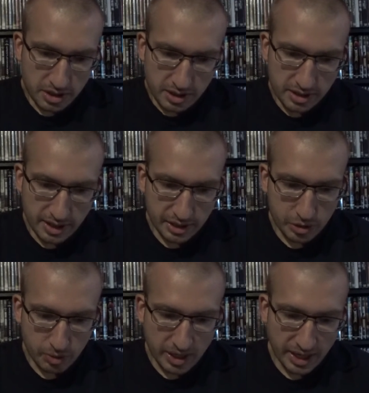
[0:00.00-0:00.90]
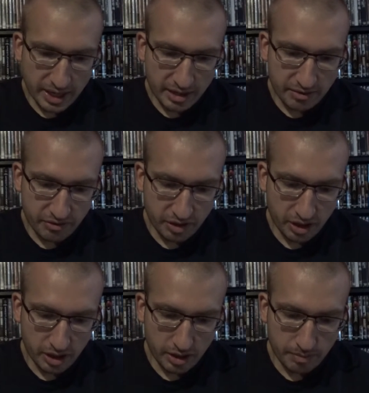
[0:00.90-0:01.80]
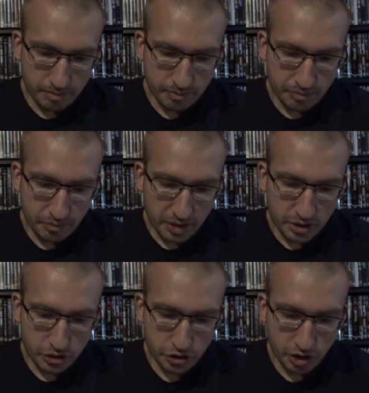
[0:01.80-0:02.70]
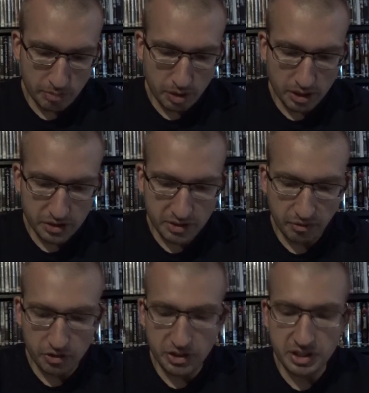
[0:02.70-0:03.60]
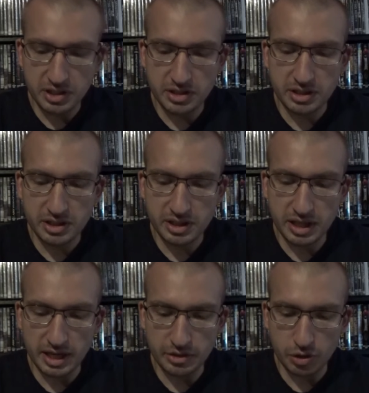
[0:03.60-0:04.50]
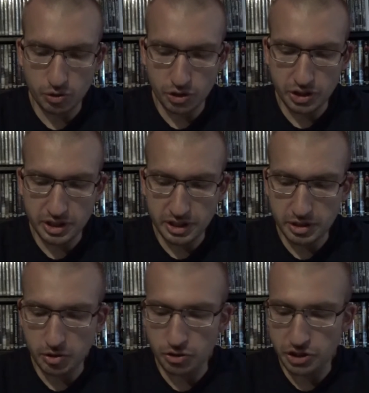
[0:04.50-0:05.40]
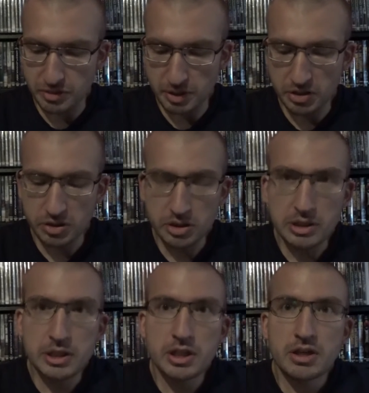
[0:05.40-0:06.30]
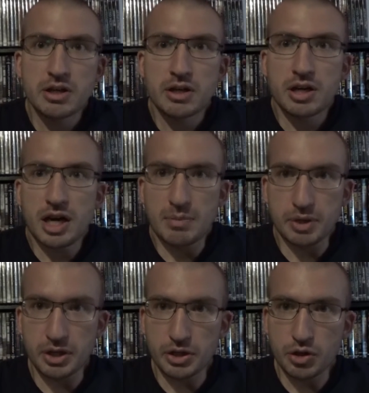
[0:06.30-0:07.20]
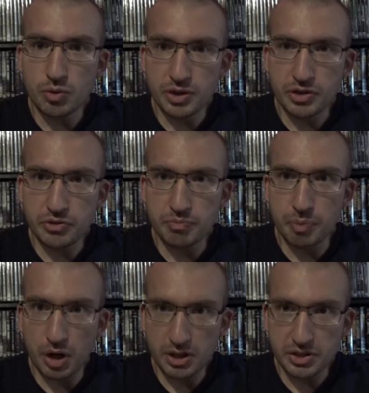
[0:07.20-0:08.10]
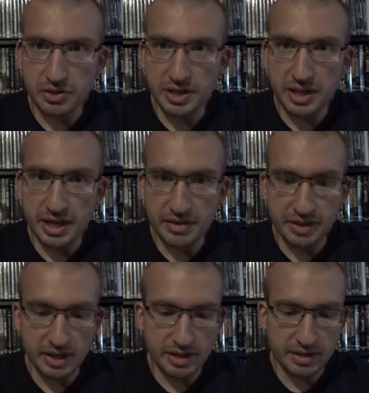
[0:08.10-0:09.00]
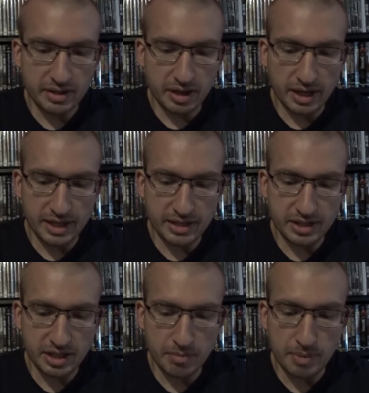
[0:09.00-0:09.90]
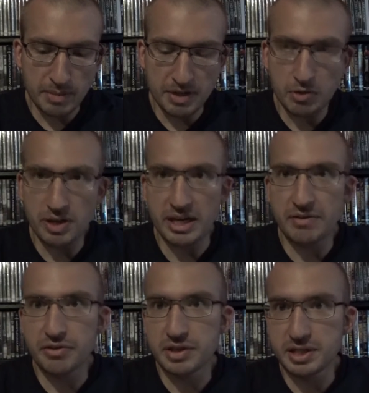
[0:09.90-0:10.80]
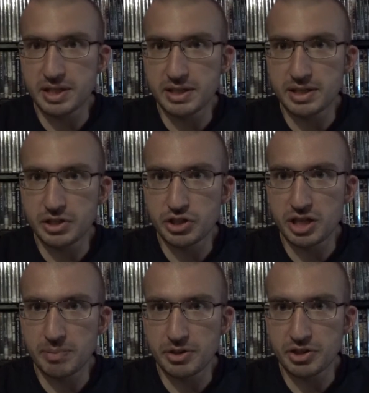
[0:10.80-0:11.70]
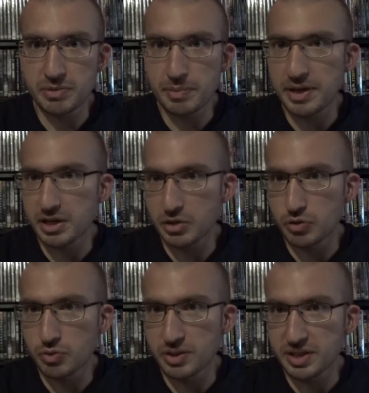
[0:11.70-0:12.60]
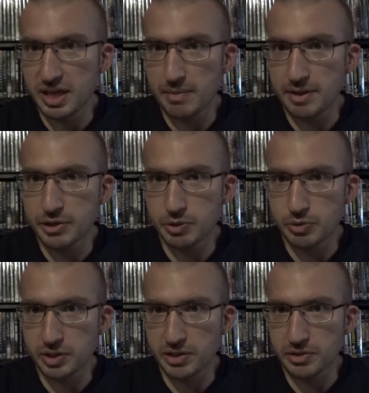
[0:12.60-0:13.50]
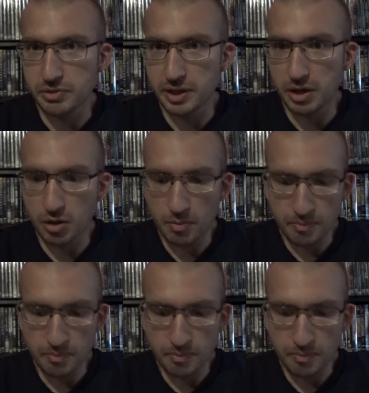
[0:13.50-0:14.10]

Next we have um, Jon Moxley versus Satoshi Kojima. I'm going to go with Moxley, and then I can see him maybe going after the TNT Championship, depending on who wins that match, which we'll get to later.